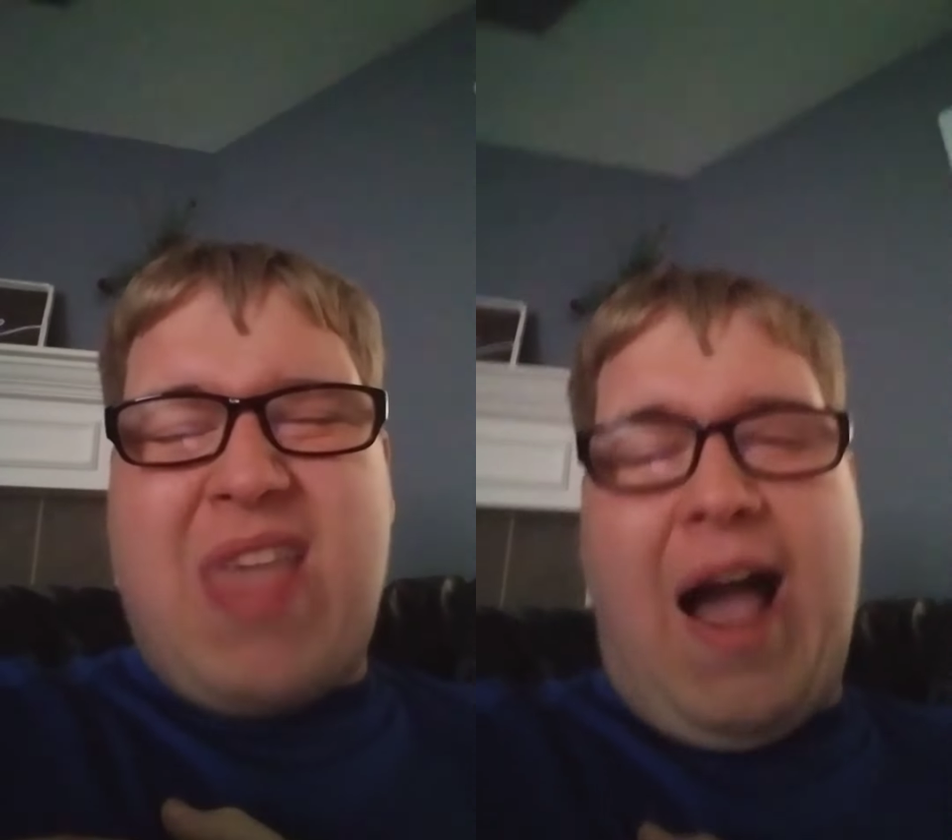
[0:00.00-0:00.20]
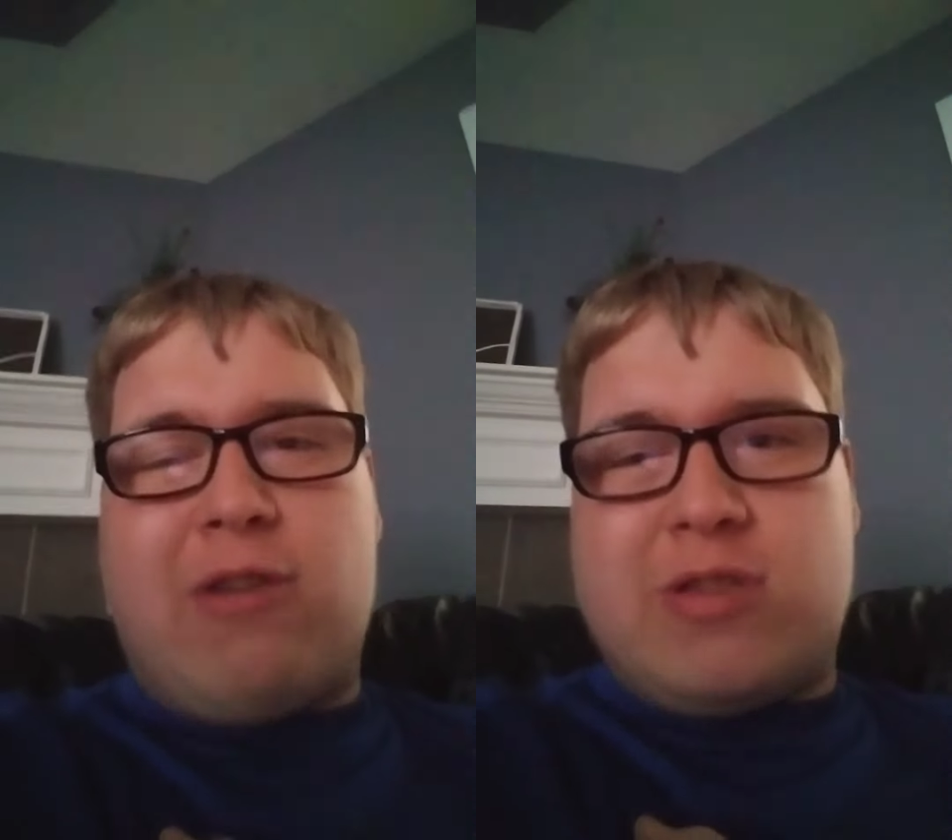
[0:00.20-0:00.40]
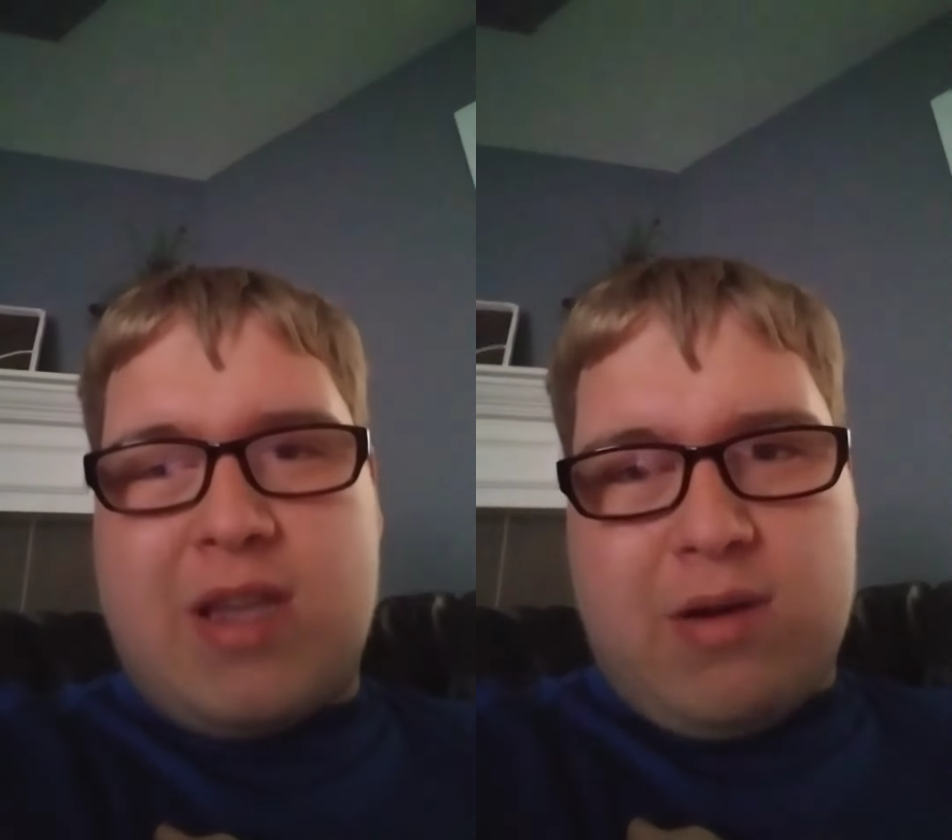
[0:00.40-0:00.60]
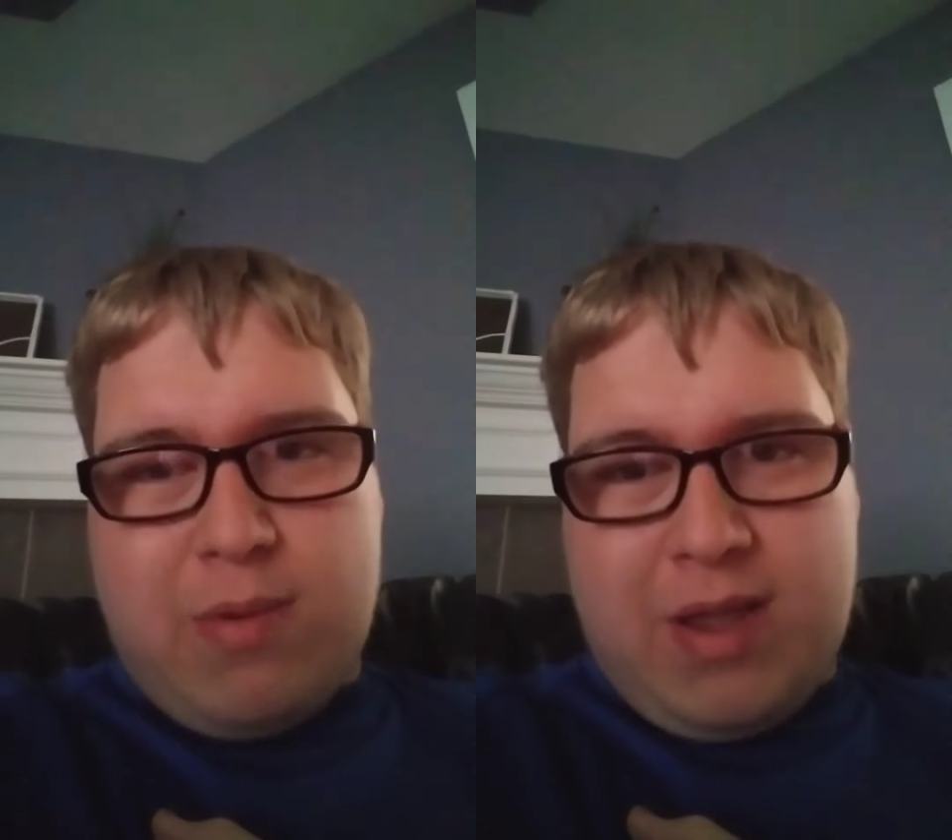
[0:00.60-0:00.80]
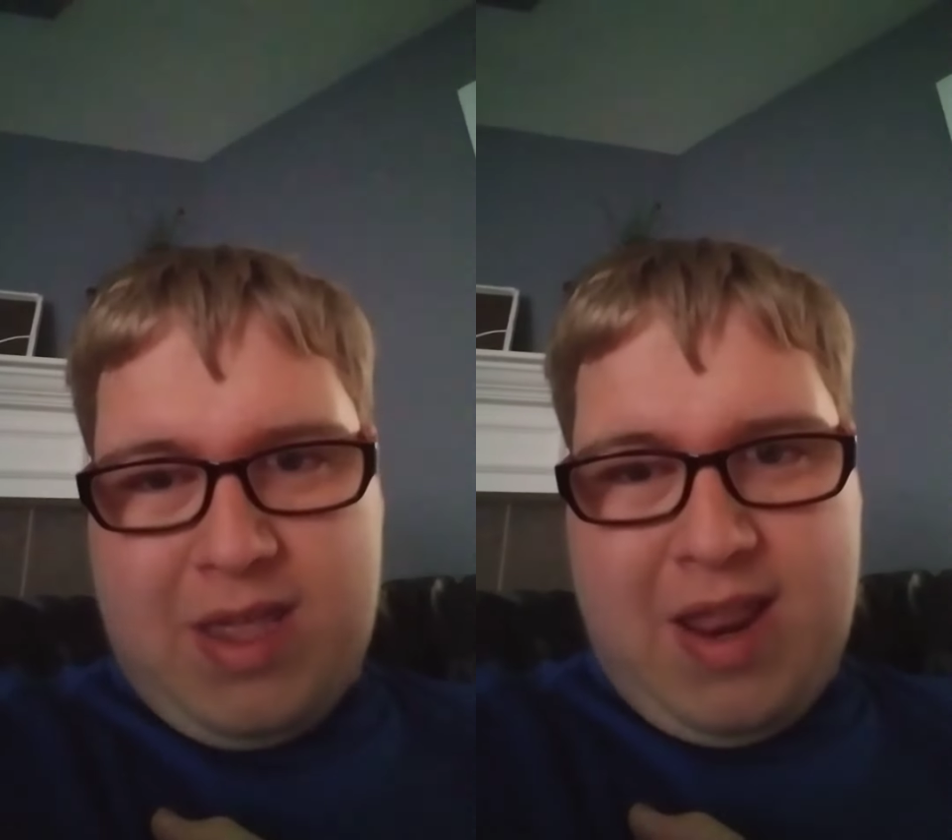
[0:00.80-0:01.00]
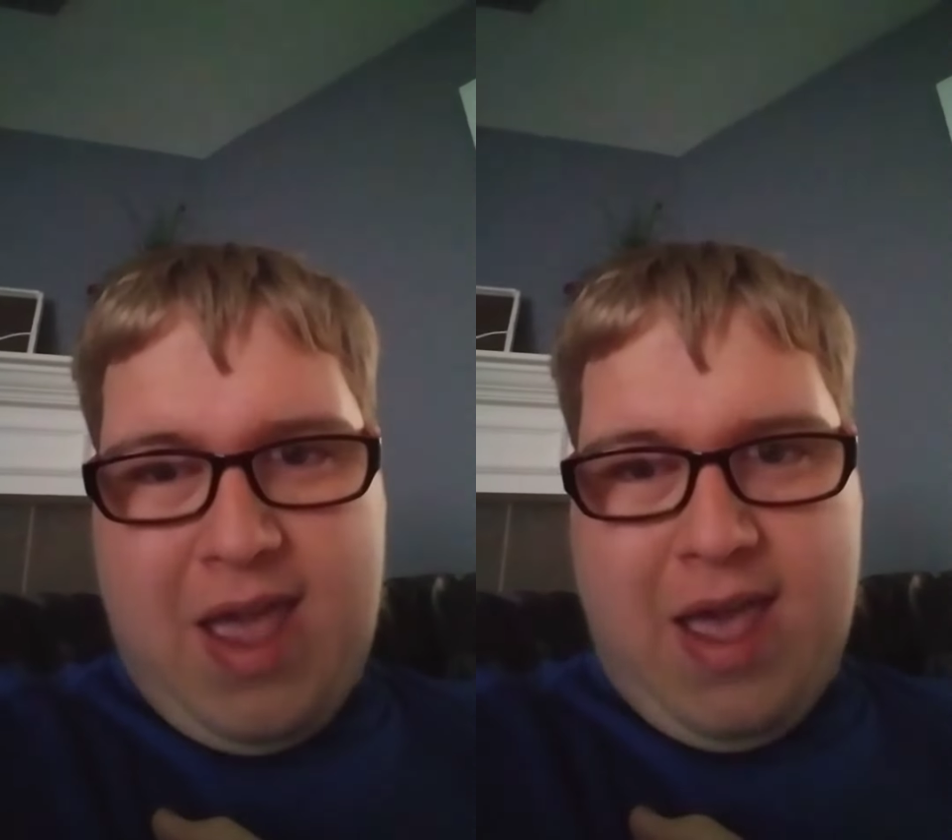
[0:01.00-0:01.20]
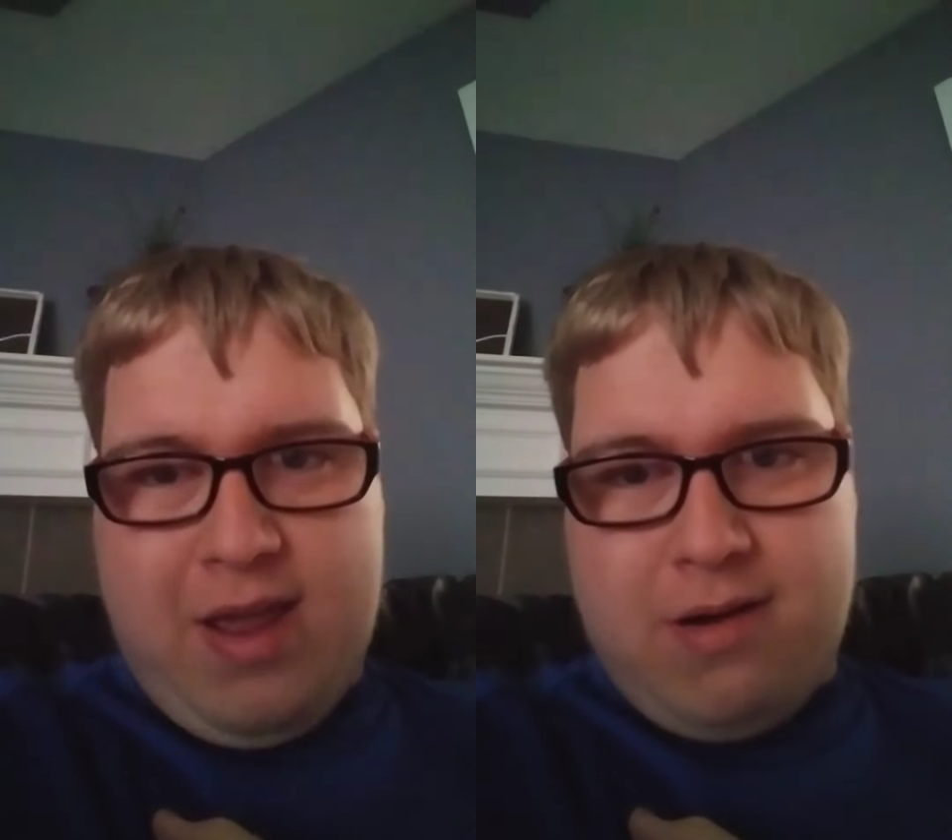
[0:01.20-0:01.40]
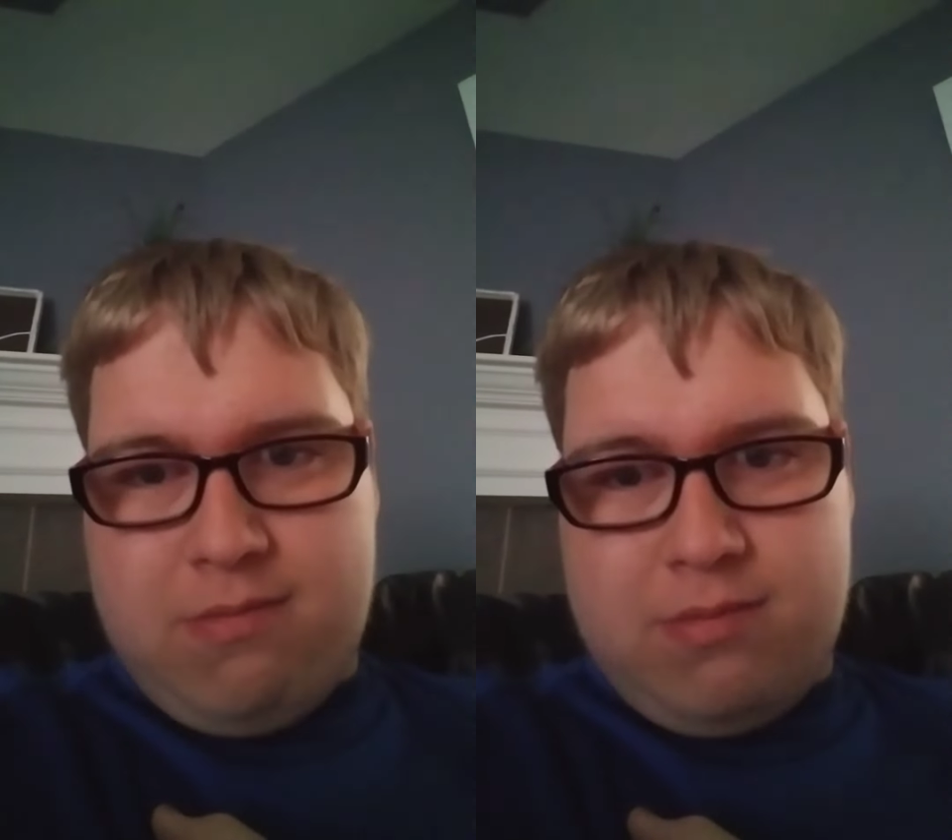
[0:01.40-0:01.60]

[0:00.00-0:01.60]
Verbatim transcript: thousand we could hit.